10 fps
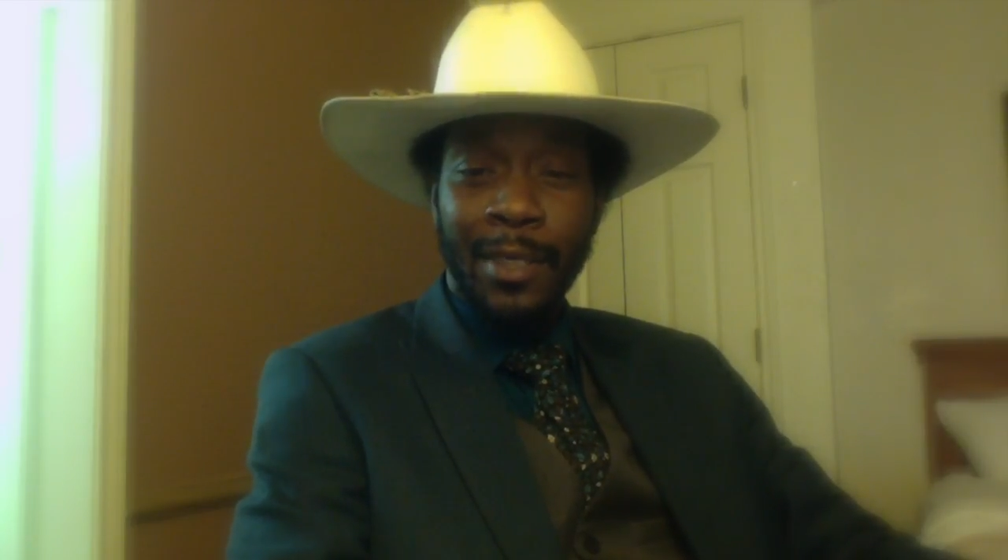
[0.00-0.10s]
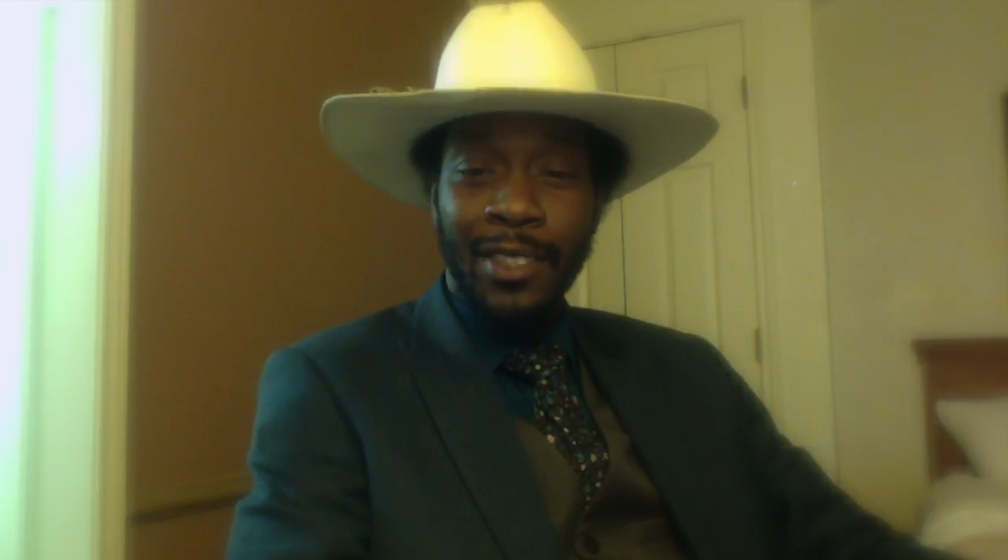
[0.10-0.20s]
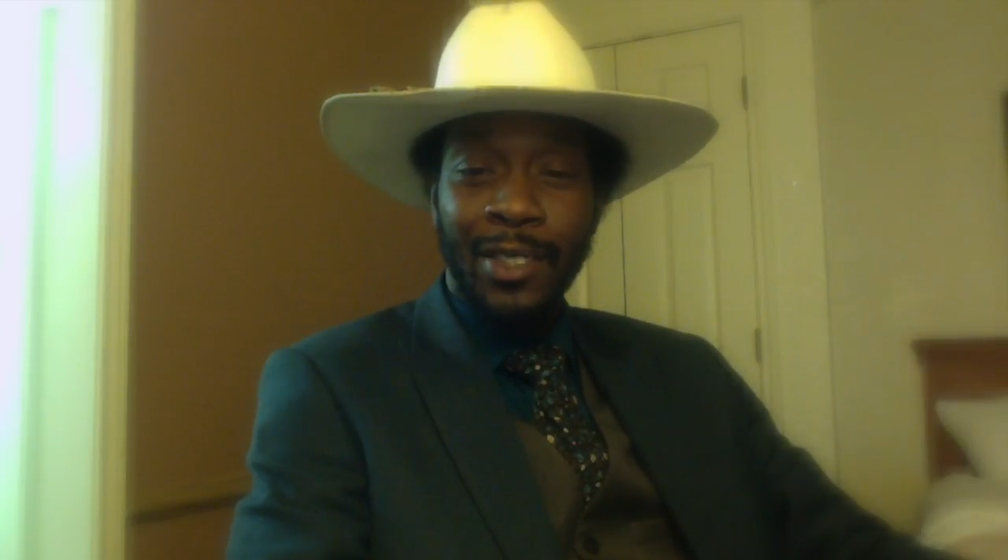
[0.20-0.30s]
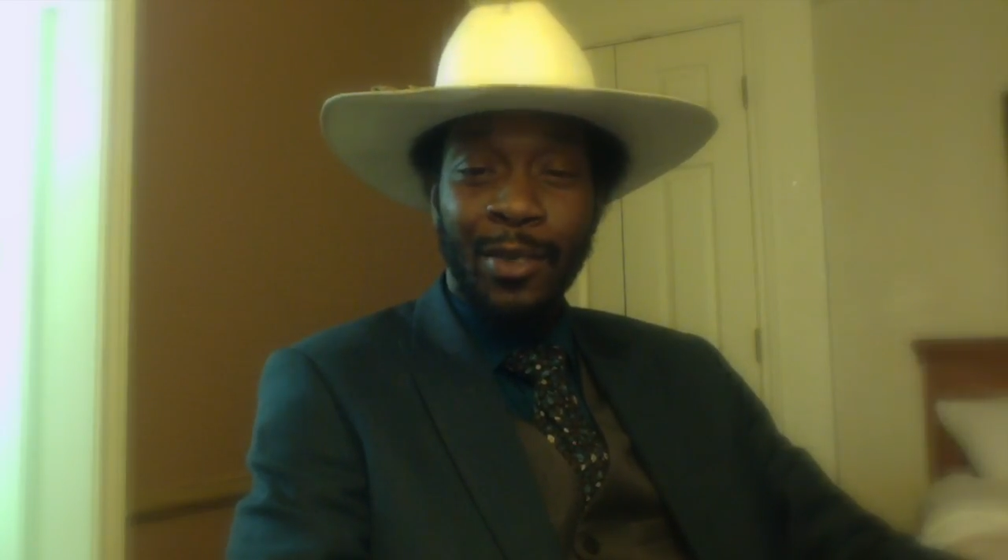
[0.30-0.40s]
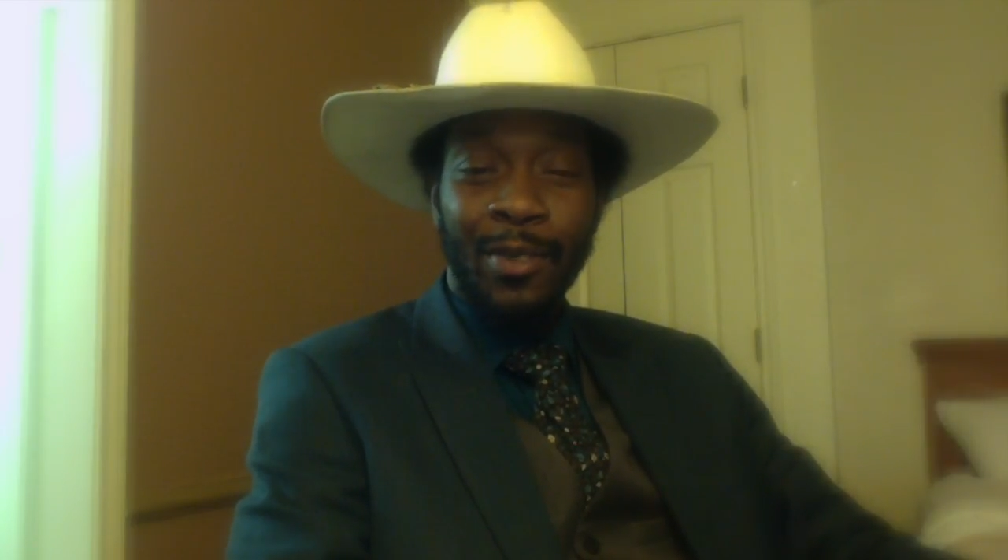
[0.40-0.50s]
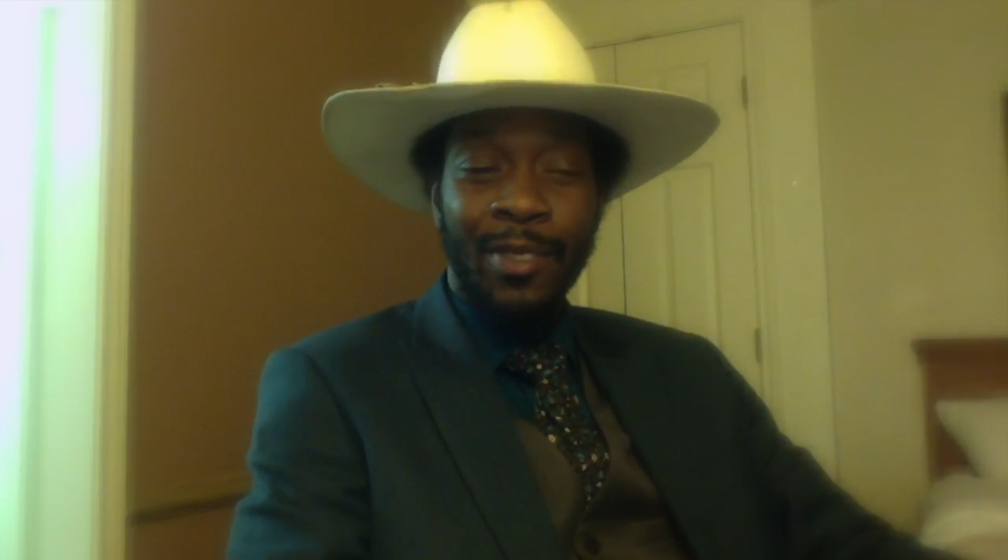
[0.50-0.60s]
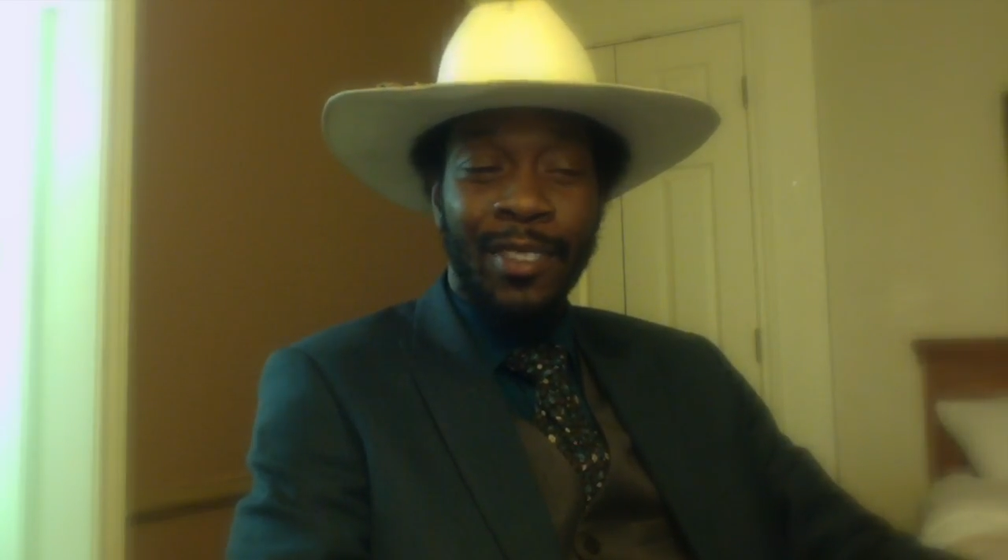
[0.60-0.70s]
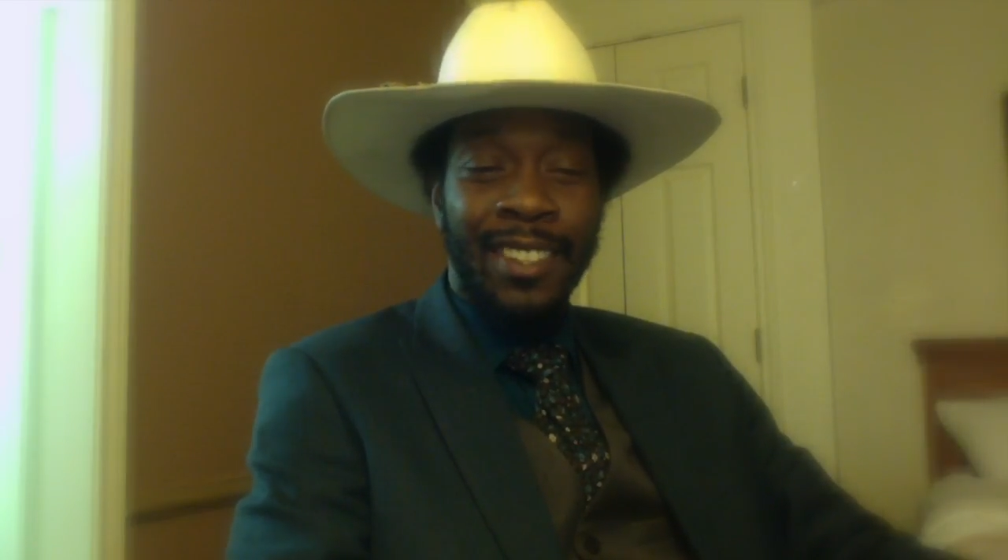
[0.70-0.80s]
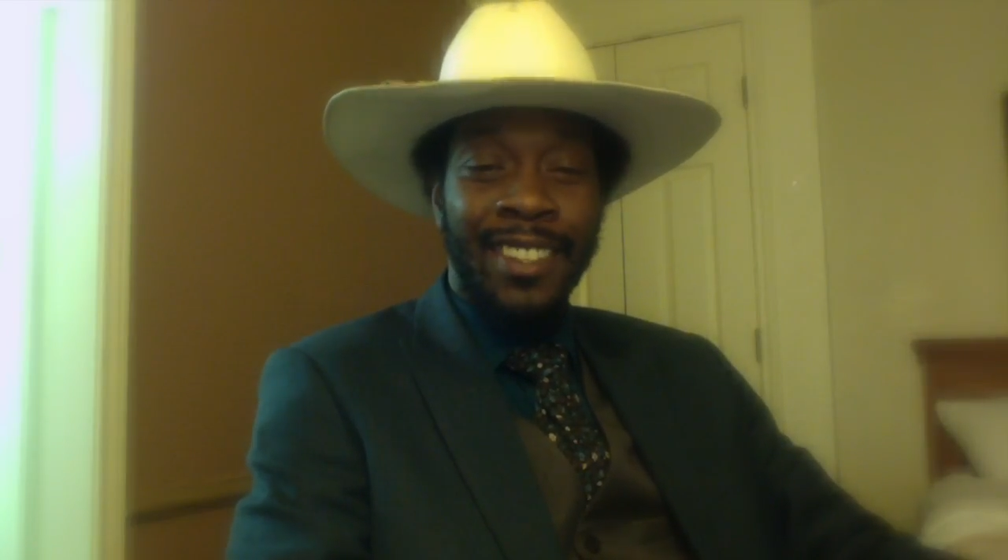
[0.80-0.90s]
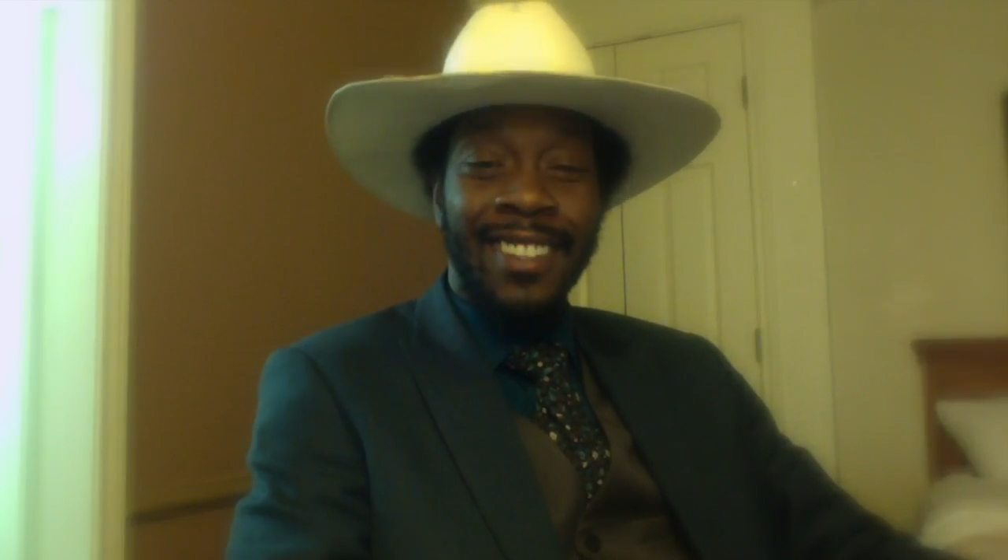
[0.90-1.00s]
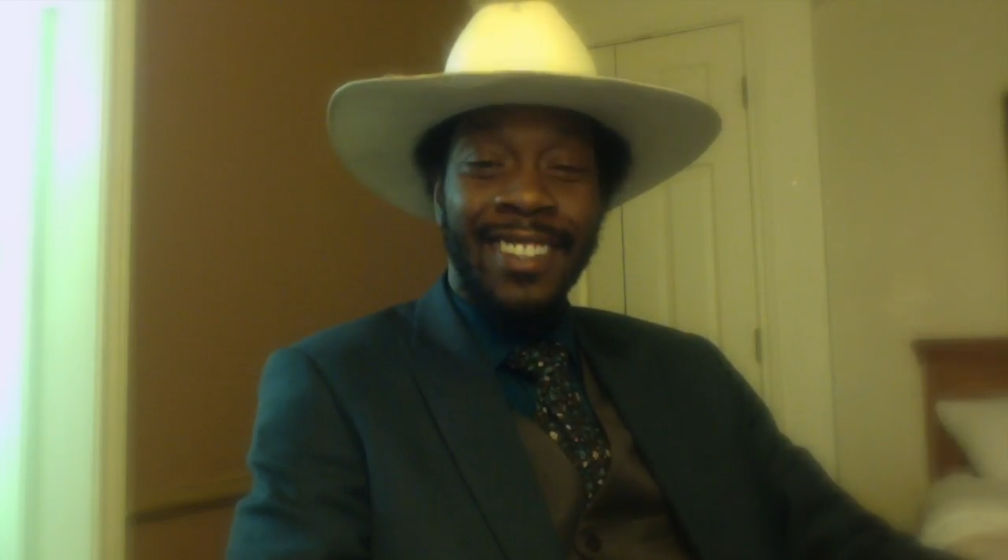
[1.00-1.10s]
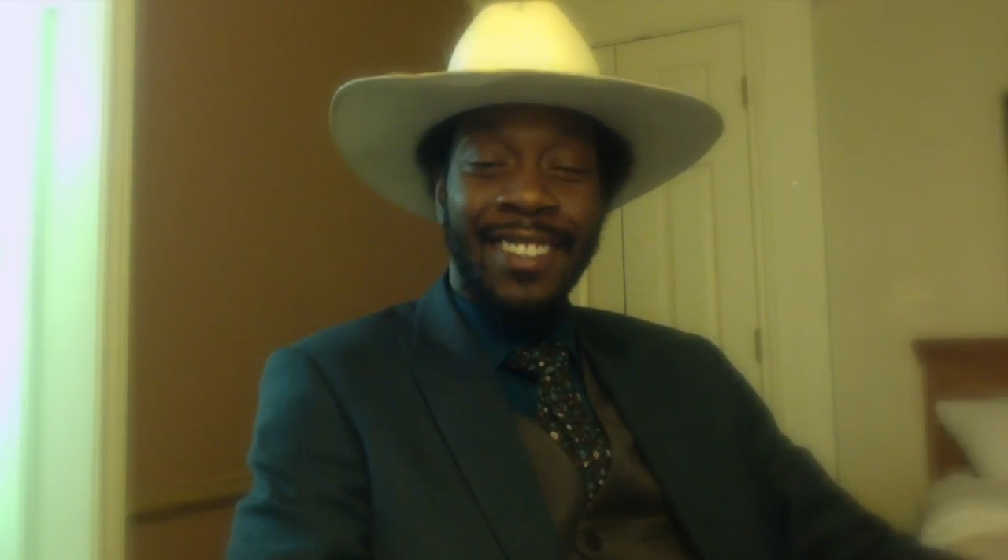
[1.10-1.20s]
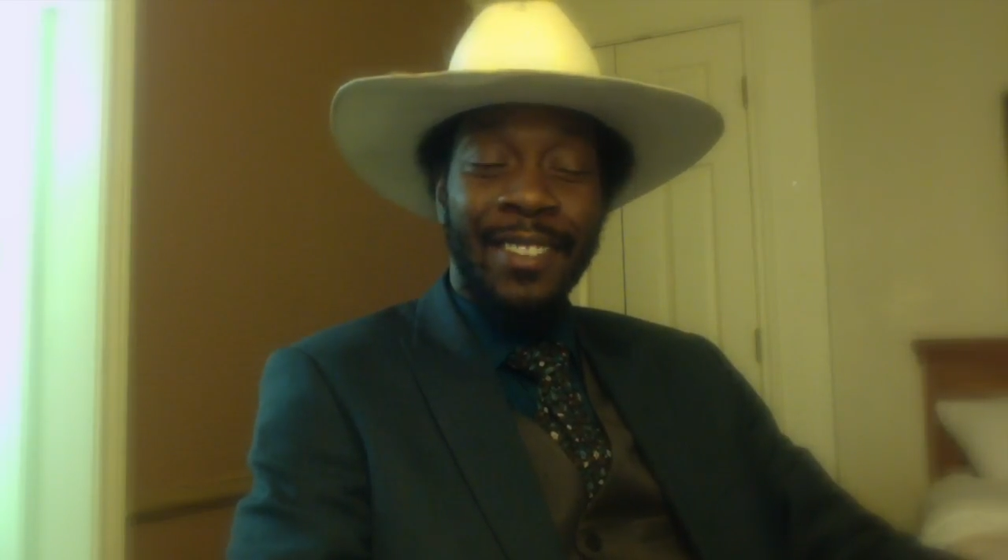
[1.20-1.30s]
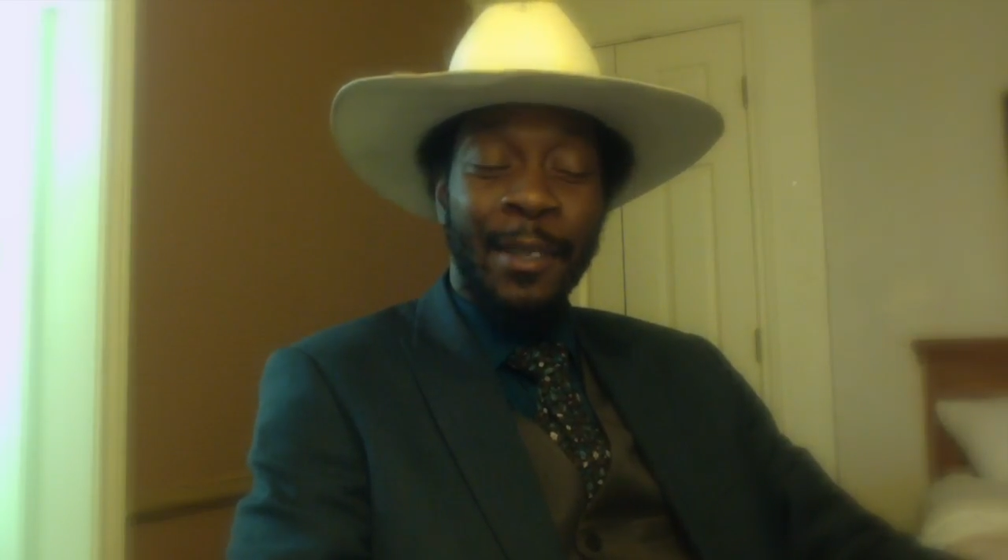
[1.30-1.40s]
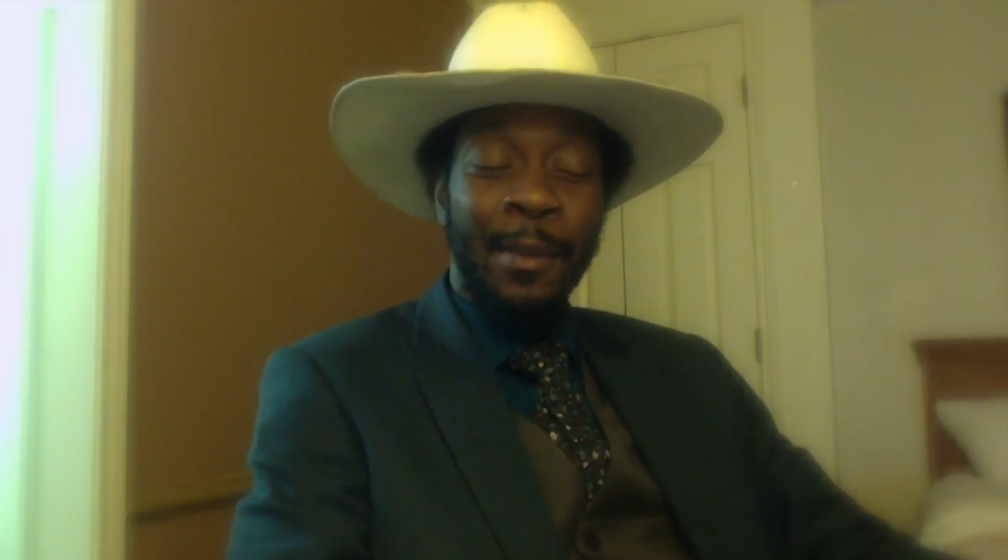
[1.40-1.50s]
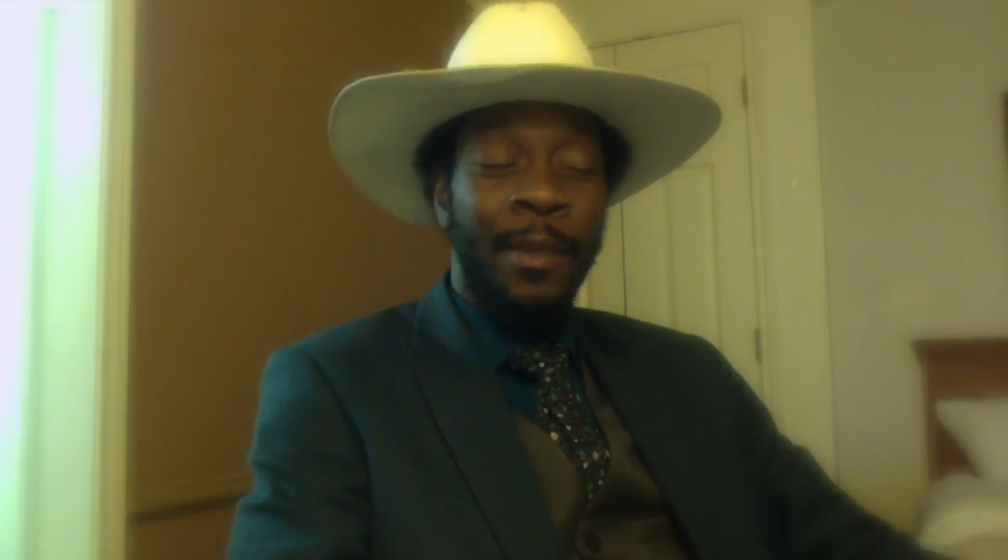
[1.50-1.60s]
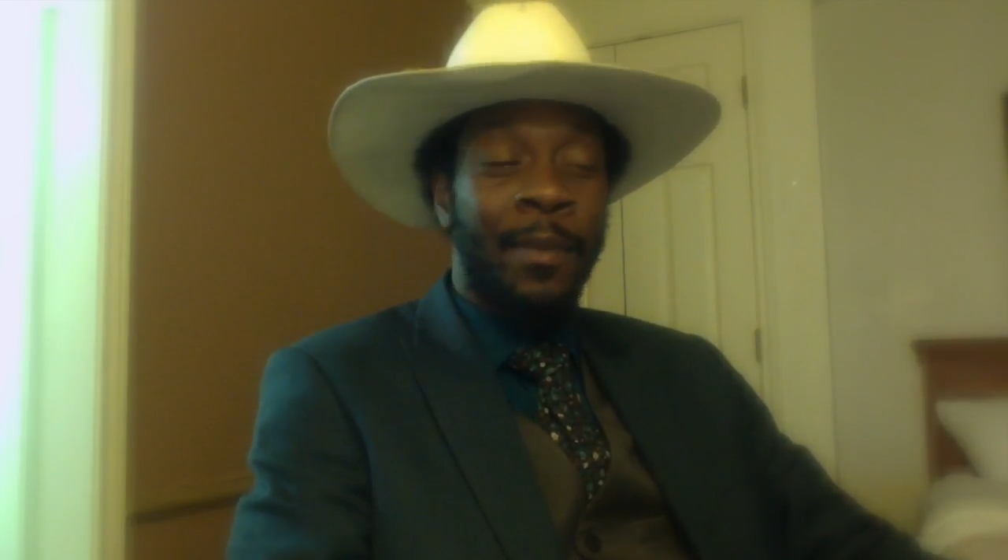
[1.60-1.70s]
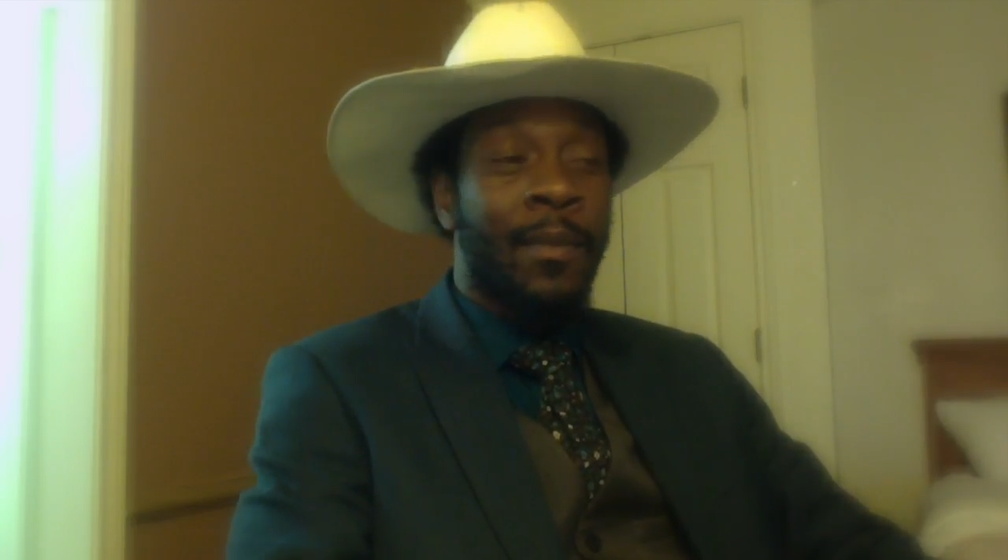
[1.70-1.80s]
and truth. You feel me?